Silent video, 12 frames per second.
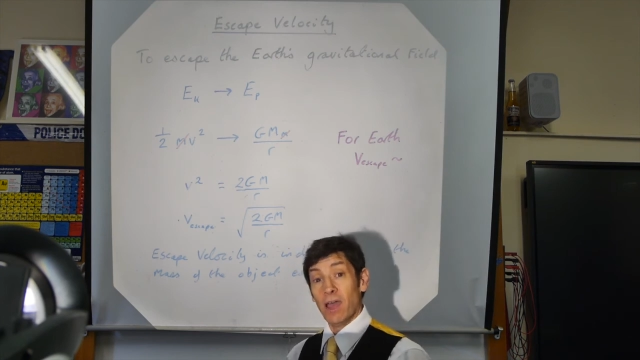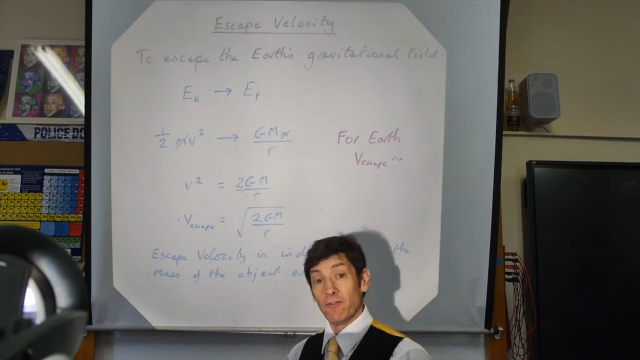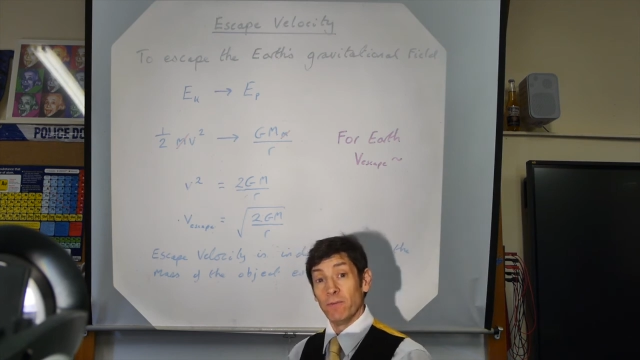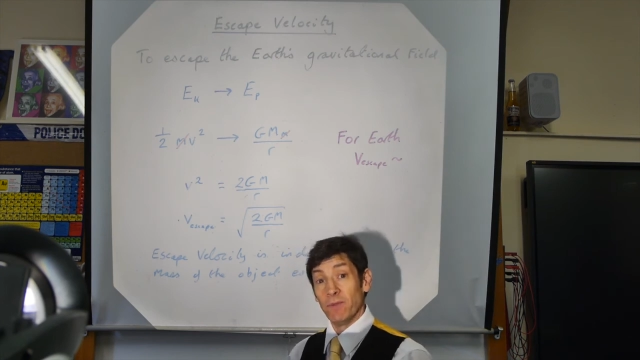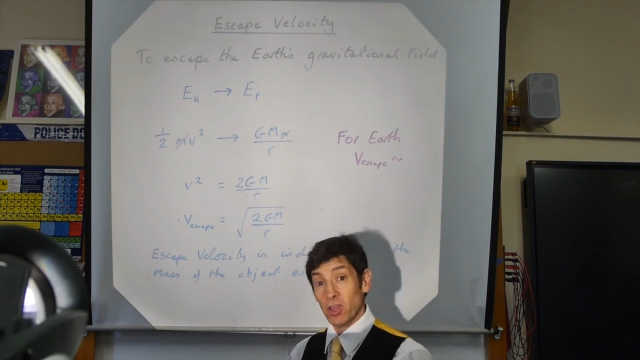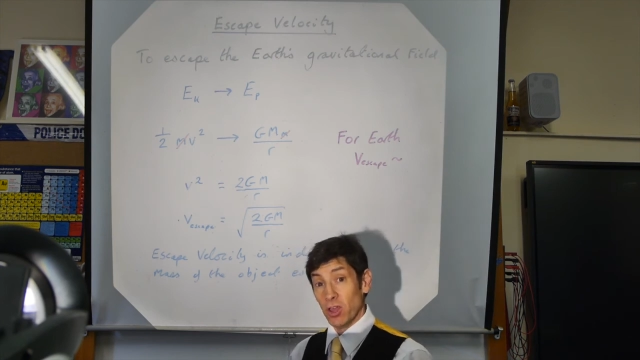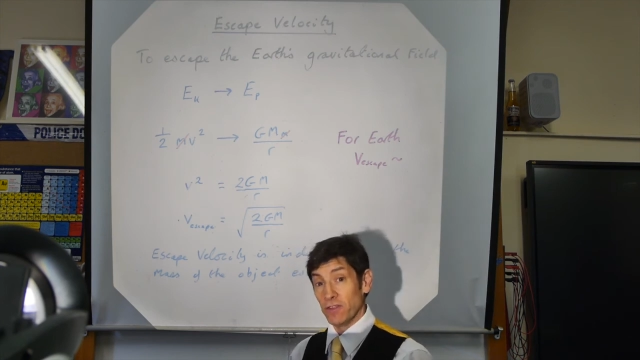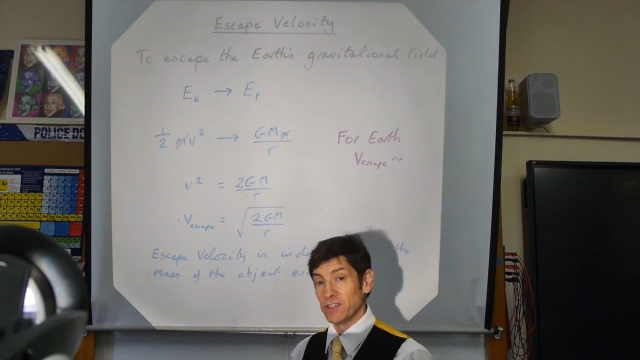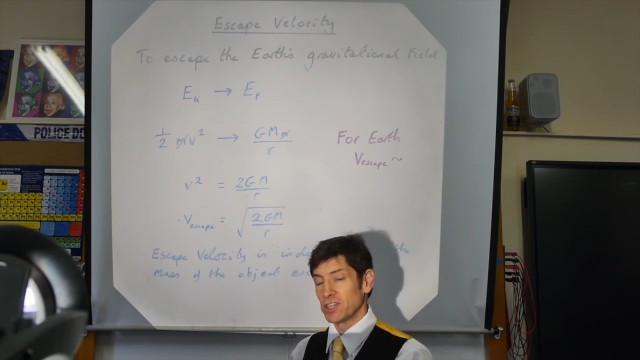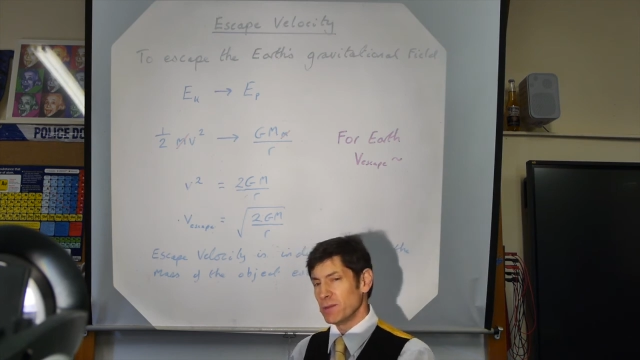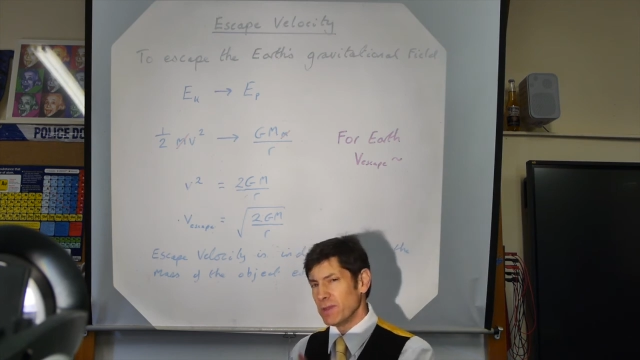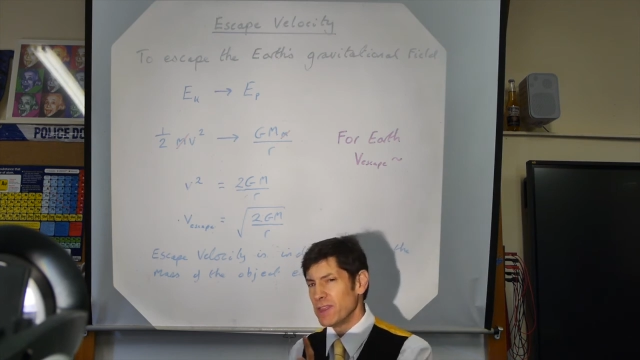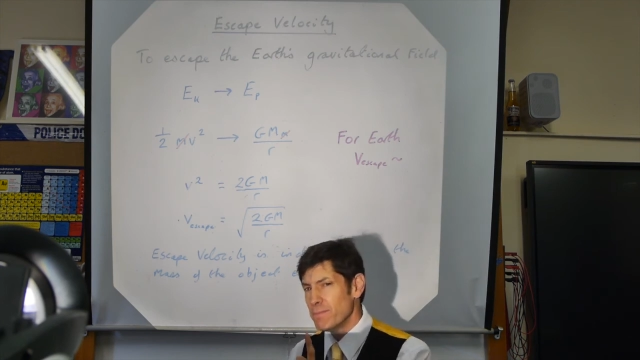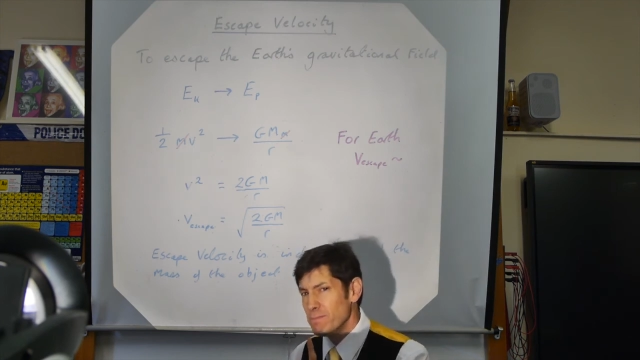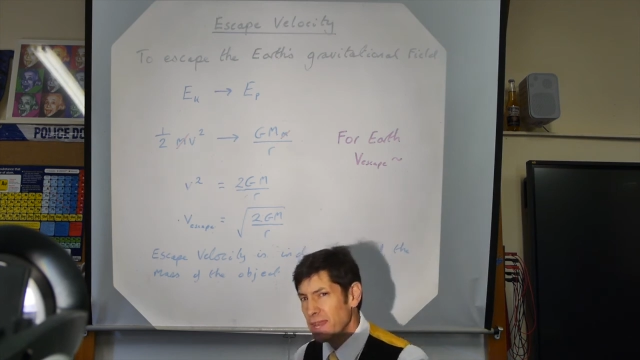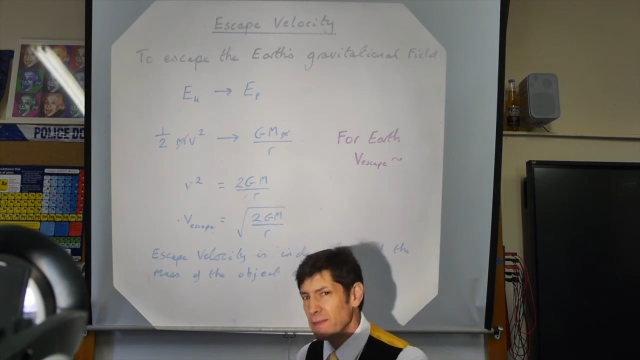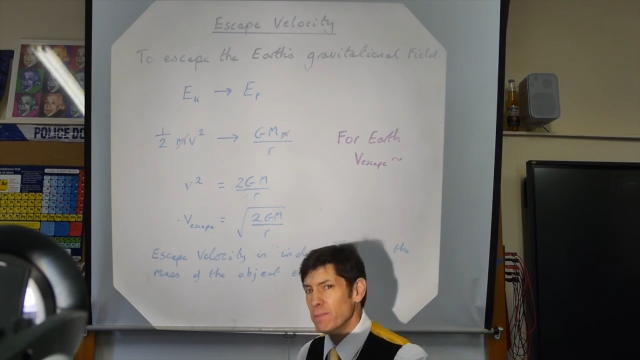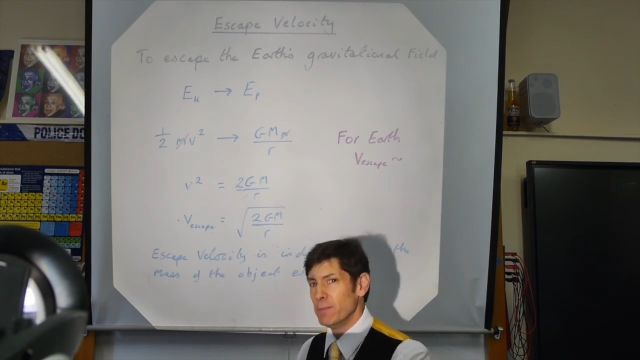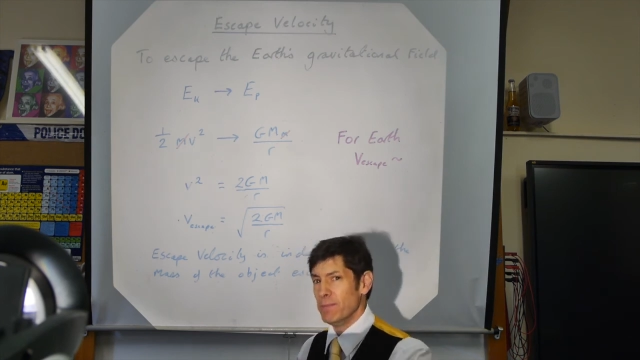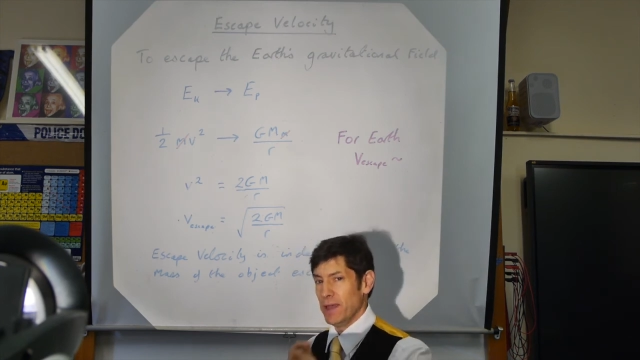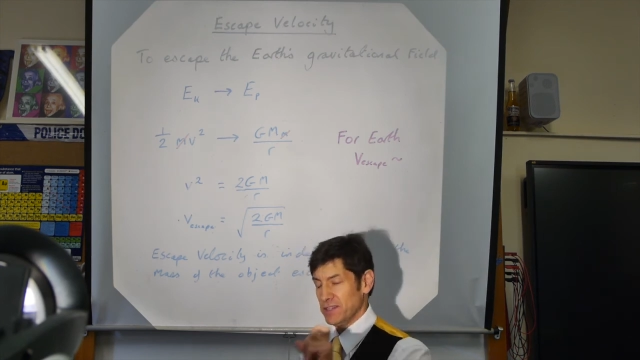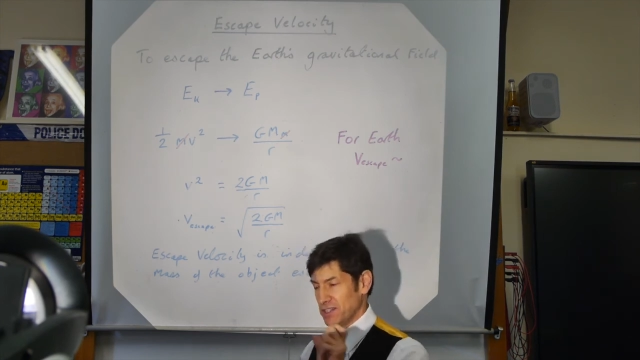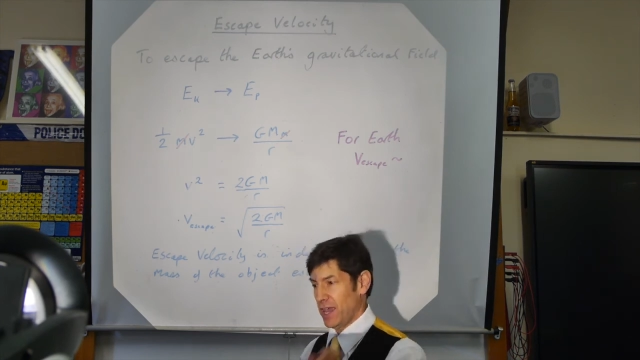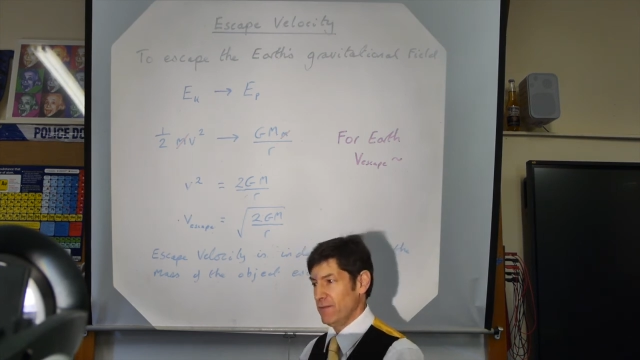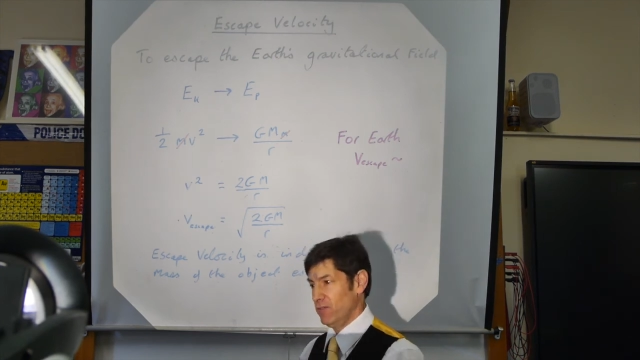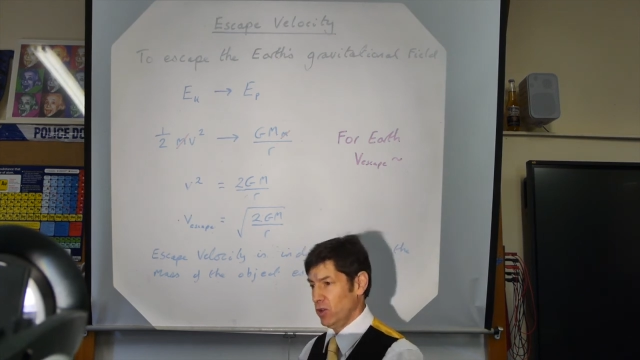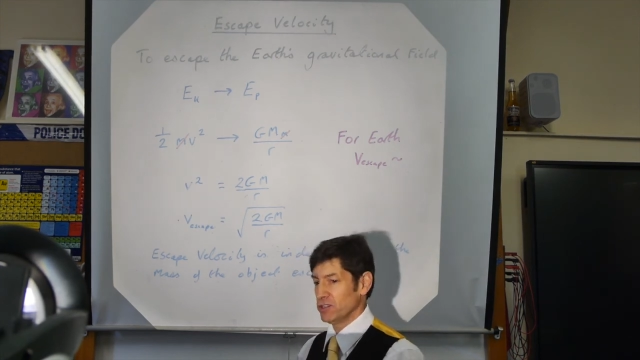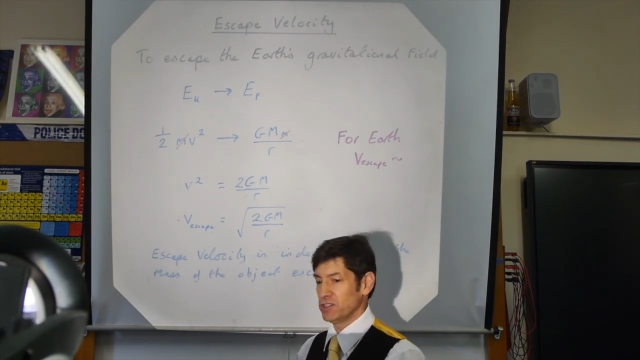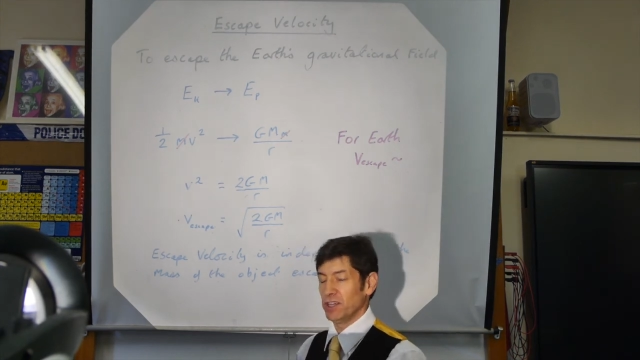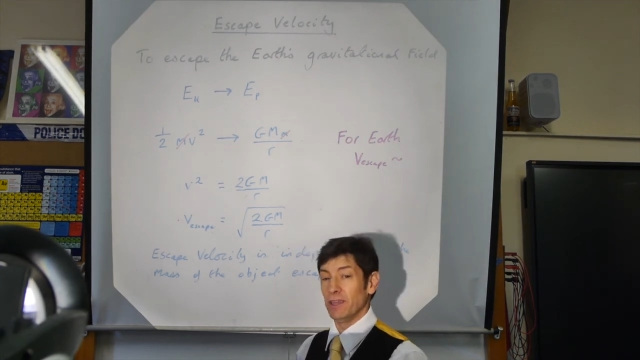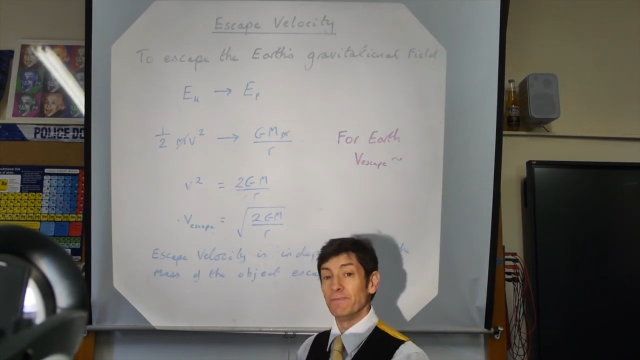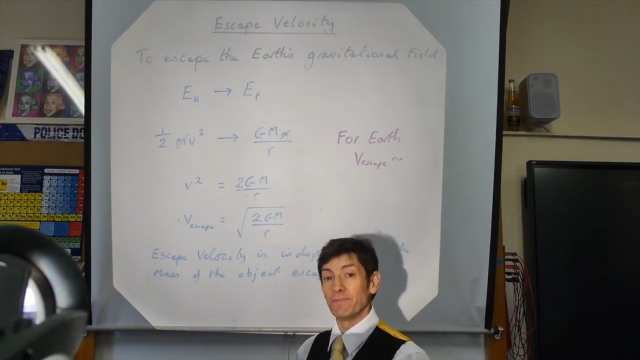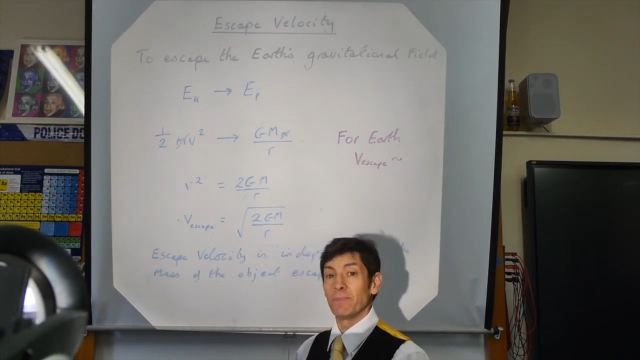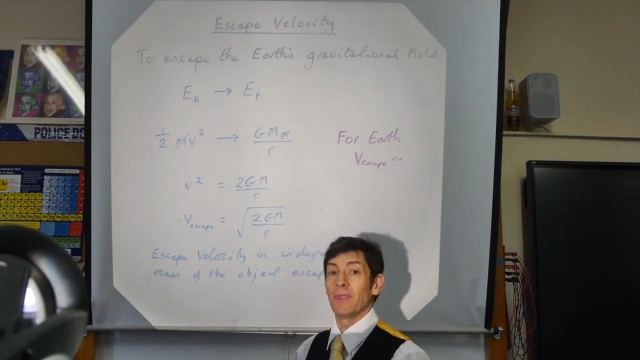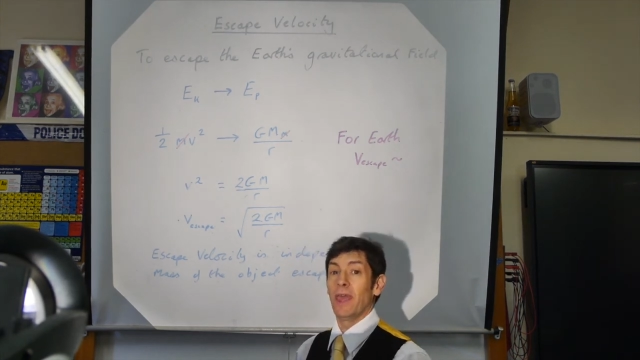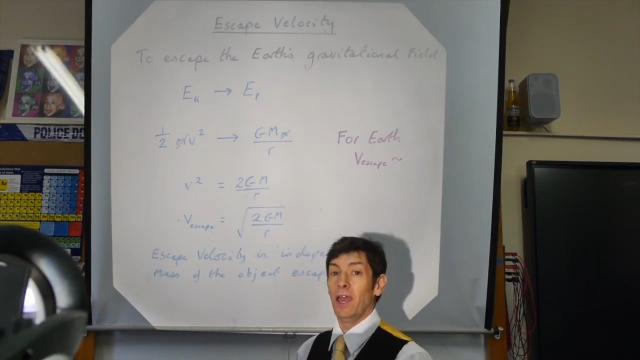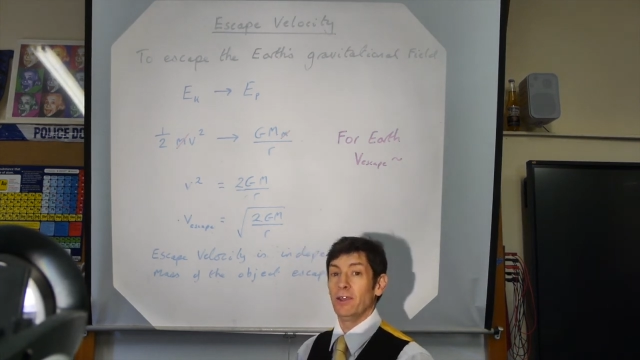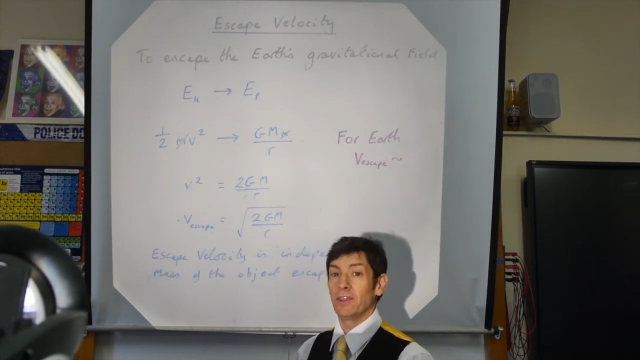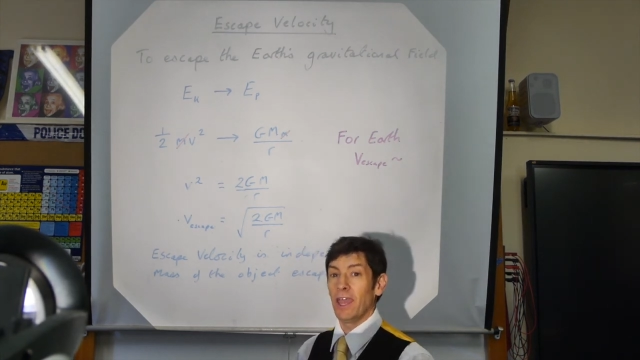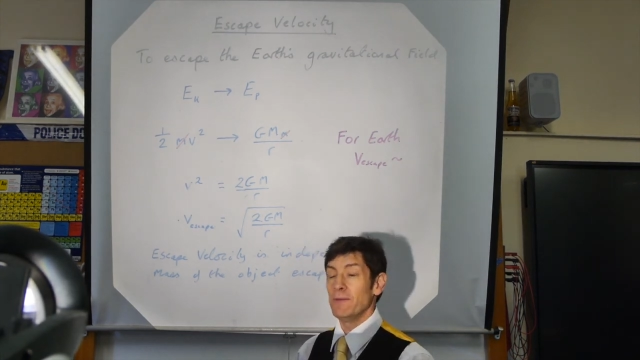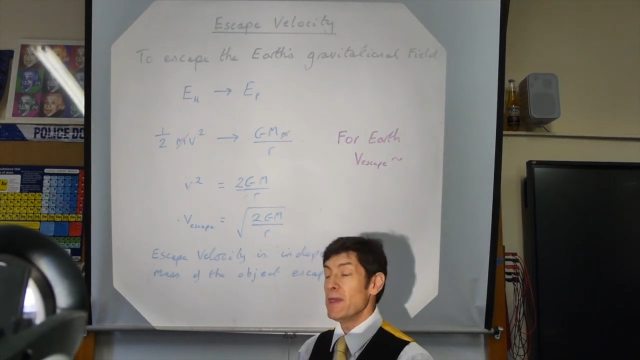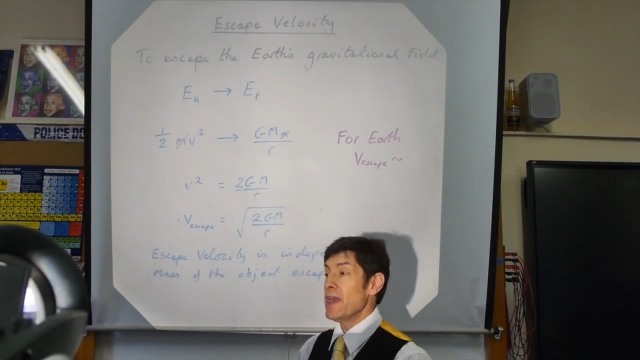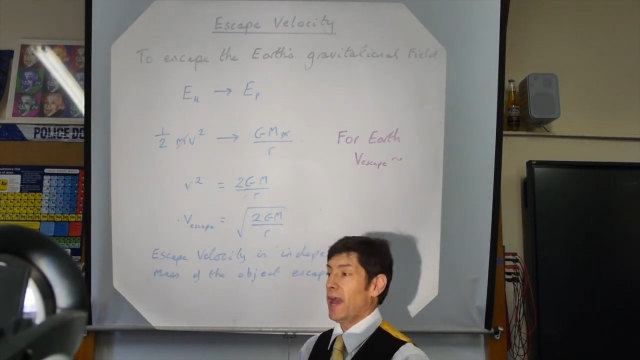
from the Earth? It's going to be the minimum escape velocity, okay?